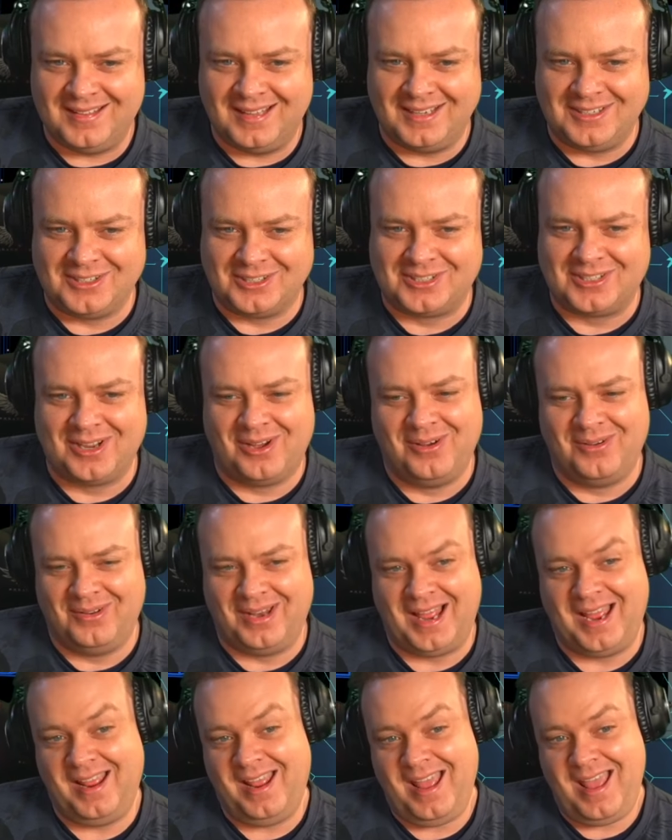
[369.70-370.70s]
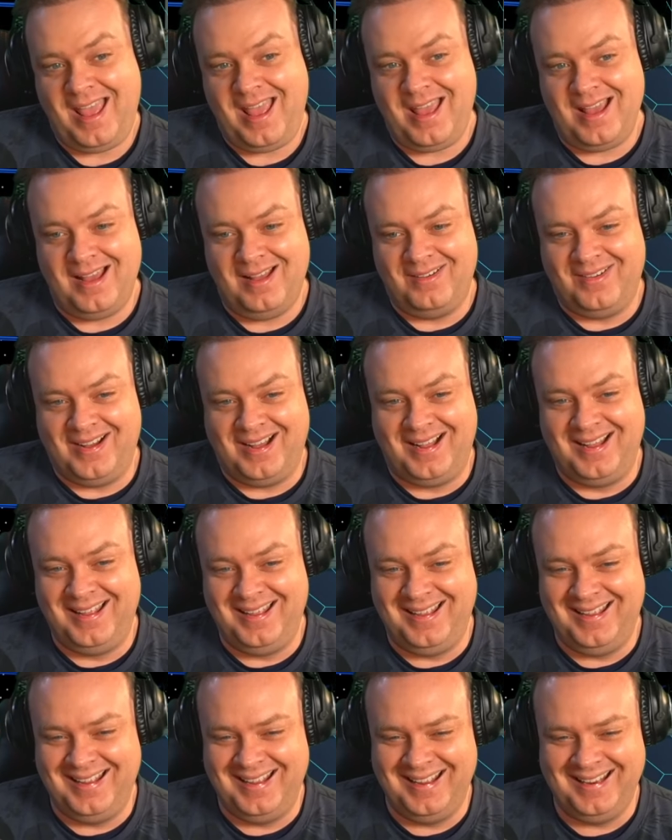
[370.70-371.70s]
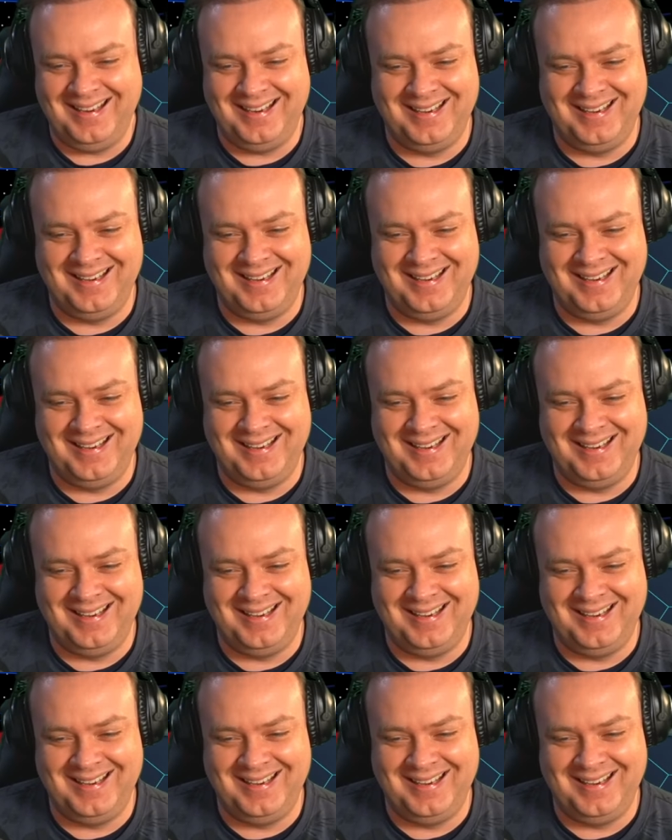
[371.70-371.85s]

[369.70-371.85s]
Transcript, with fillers: they just go like, ah, well,